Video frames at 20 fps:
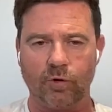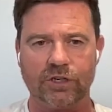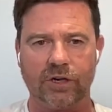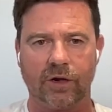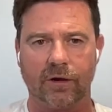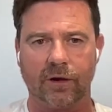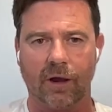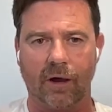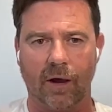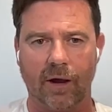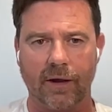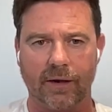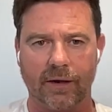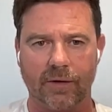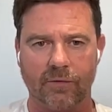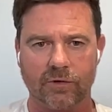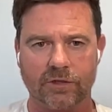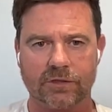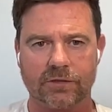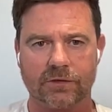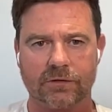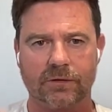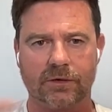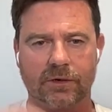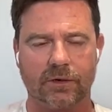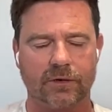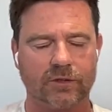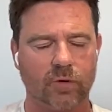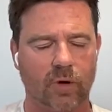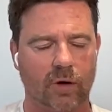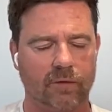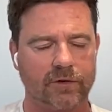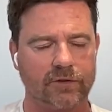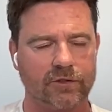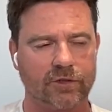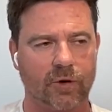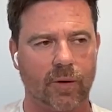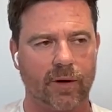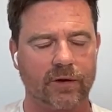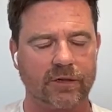it online, and it was you know twelve
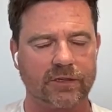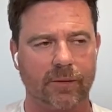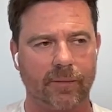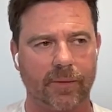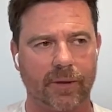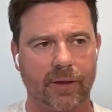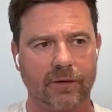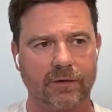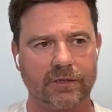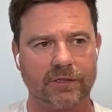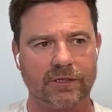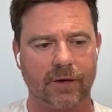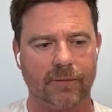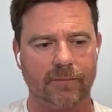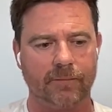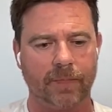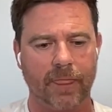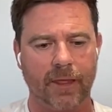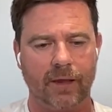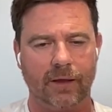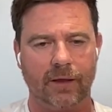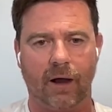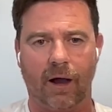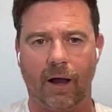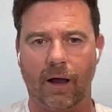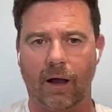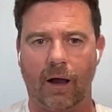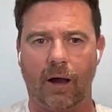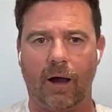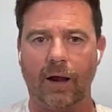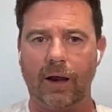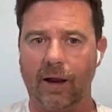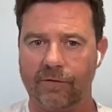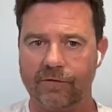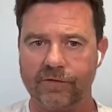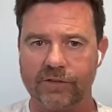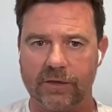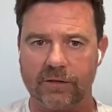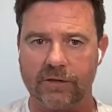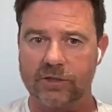hundred quid or something, and uh, I, I,
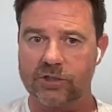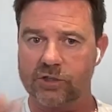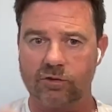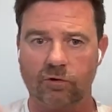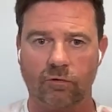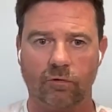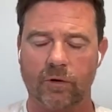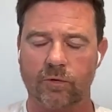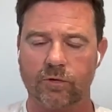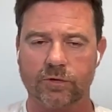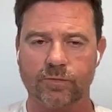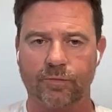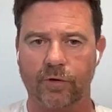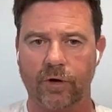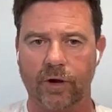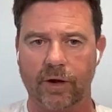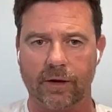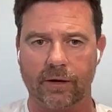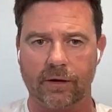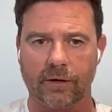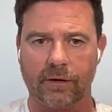loved it. The story was brilliant.